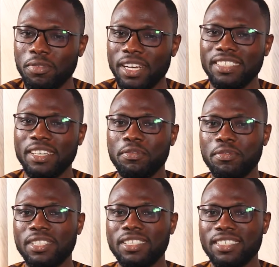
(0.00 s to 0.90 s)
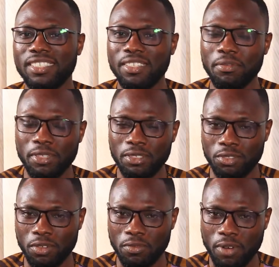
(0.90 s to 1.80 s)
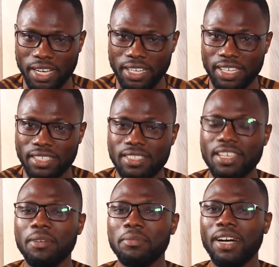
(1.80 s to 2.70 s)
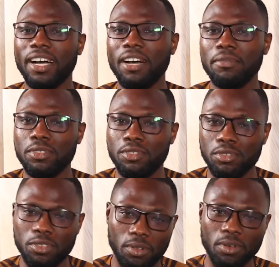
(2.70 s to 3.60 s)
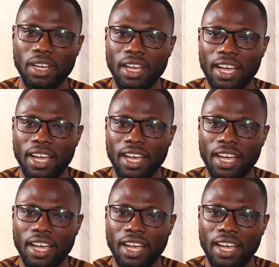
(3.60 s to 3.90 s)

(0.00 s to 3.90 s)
find their feet in the fields of work, and some are having to,